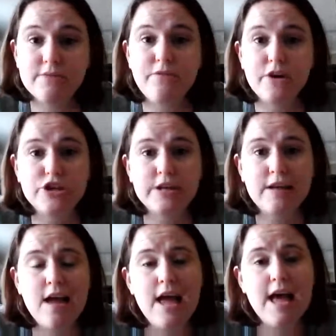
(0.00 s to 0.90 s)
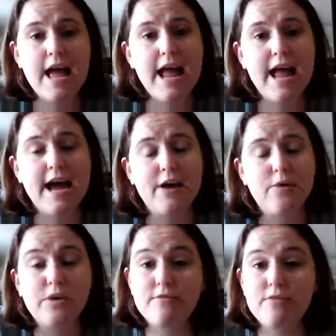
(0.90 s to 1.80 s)
function, and
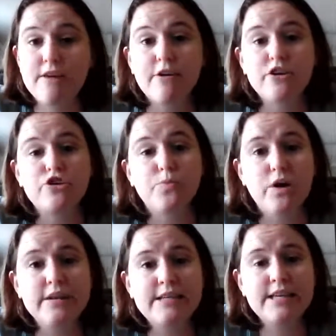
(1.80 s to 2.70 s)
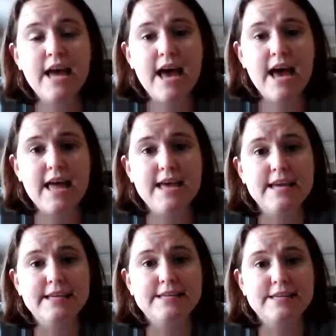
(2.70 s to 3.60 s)
whatever that function was
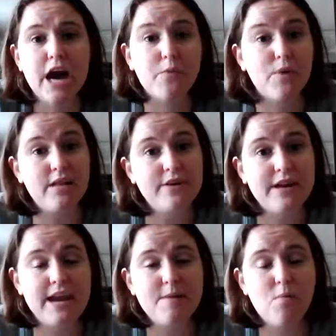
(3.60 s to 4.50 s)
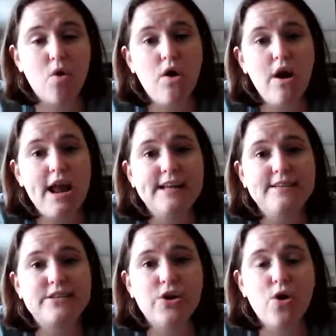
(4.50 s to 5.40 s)
is not relevant anymore,
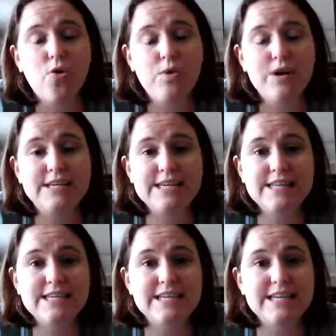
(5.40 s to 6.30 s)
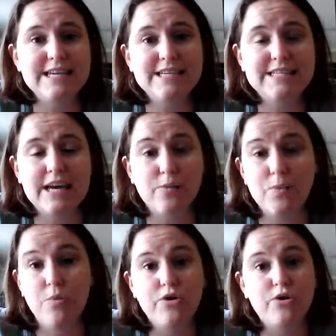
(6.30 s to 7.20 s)
and so we see these knees and
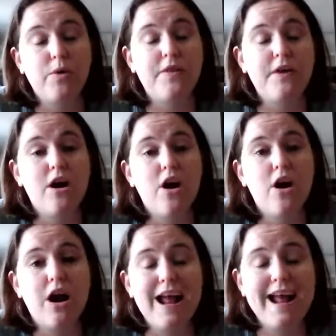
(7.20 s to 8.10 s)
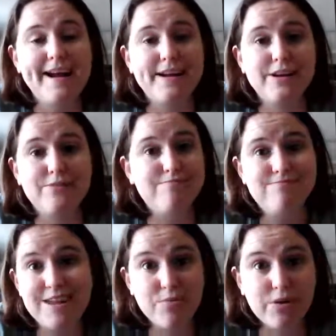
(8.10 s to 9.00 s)
we wonder what they are, and
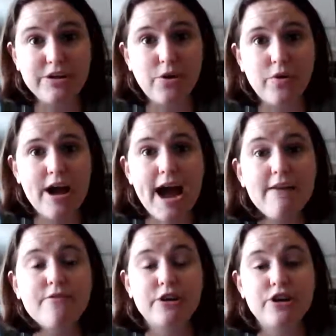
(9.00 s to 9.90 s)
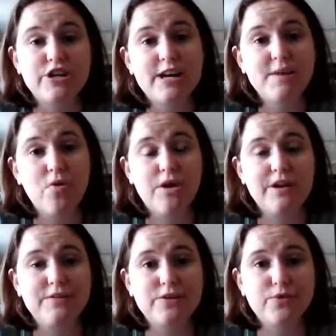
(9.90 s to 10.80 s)
they really don't have a function anymore,
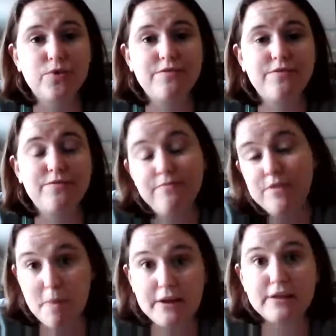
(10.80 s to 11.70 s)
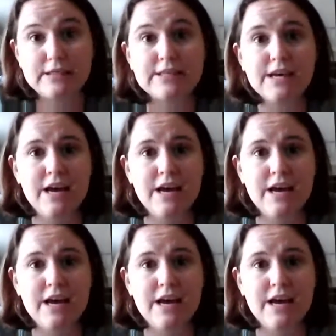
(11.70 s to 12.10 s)
and they're sort of the appendix.